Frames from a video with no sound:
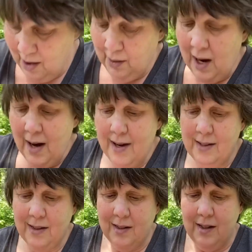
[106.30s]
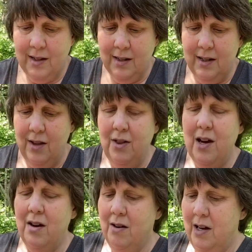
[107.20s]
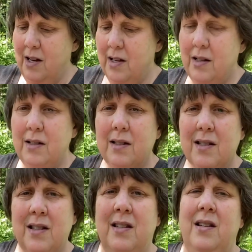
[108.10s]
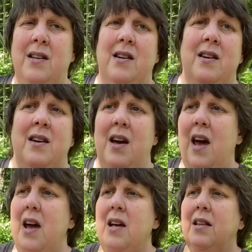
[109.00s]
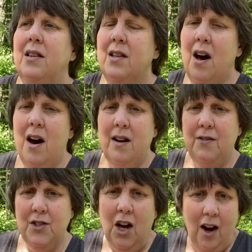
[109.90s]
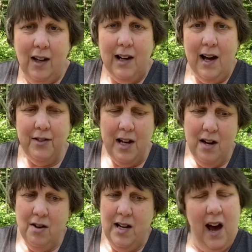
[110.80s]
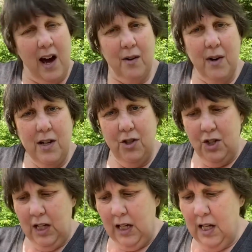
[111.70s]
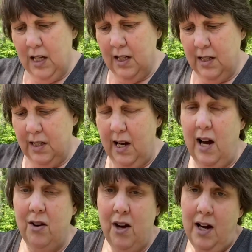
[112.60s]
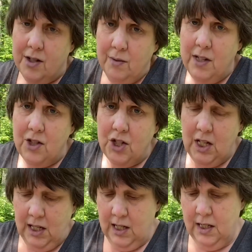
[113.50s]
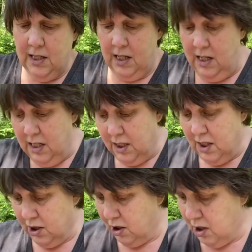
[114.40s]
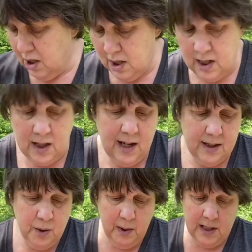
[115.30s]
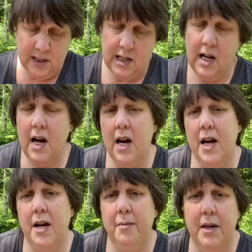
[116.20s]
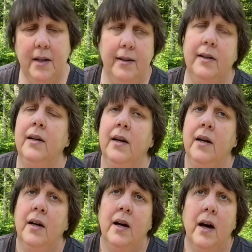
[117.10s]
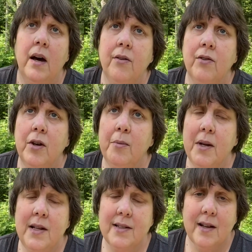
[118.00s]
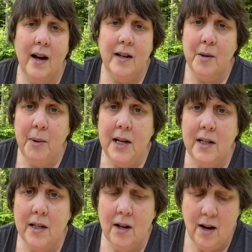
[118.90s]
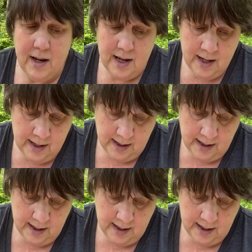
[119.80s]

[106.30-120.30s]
guys, there is a lot of talk out there on how to raise chickens and how not to raise chickens, and this is good and that's a waste of time, and everybody's got an opinion on it.